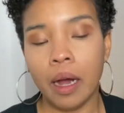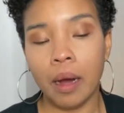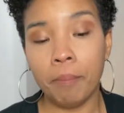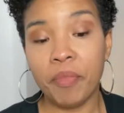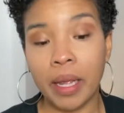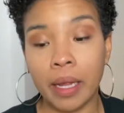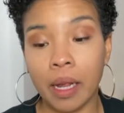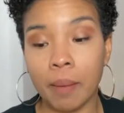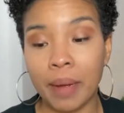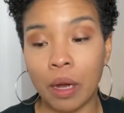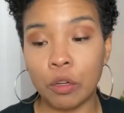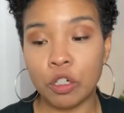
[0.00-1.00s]
thinking
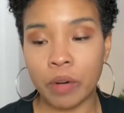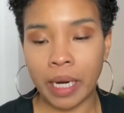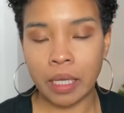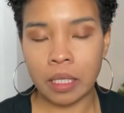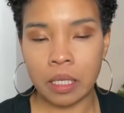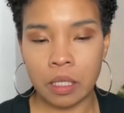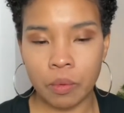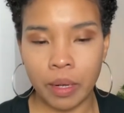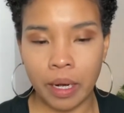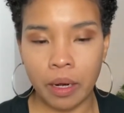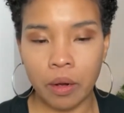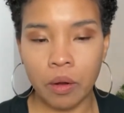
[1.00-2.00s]
about drinks as
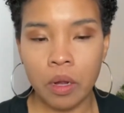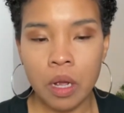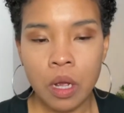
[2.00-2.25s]
well.